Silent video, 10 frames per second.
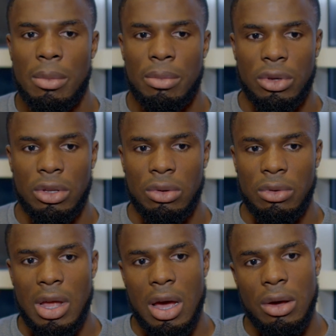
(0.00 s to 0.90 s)
But, you know,
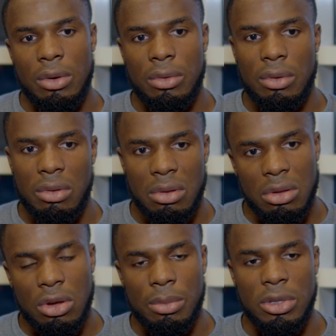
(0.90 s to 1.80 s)
now,
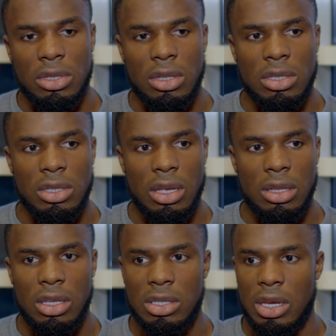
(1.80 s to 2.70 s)
coming to
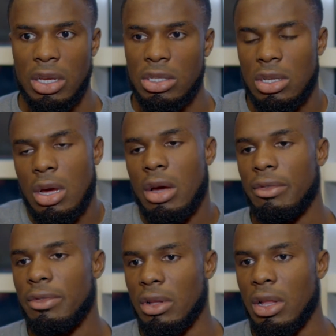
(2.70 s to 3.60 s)
this age now, I
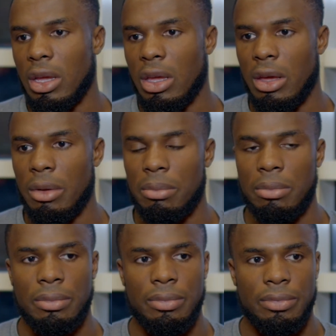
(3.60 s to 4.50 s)
feel like, you
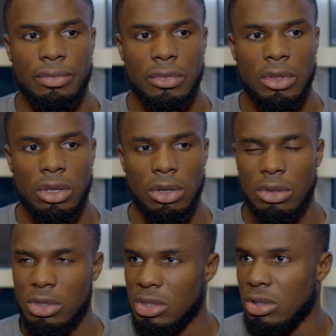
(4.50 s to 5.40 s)
know,
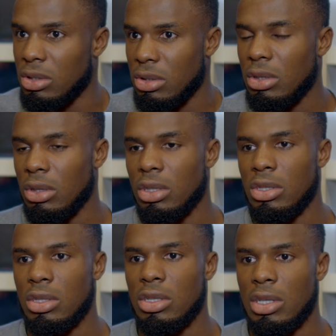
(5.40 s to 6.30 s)
this is
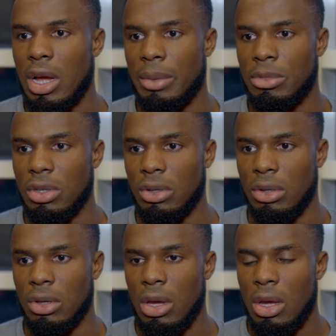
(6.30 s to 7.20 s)
the time
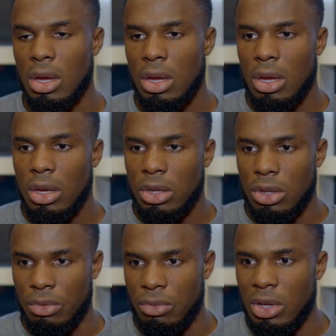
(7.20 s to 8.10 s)
to, you
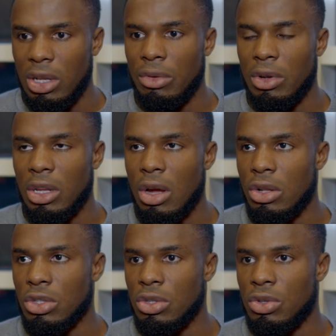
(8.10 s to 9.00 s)
know, really, really
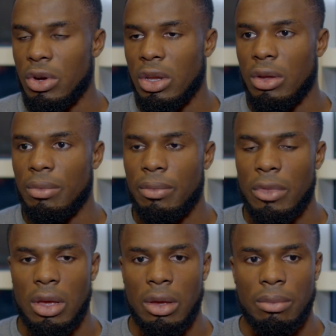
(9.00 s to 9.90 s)
concentrate,
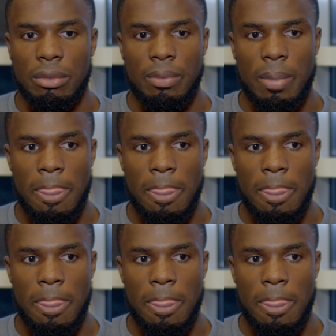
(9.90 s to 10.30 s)
really,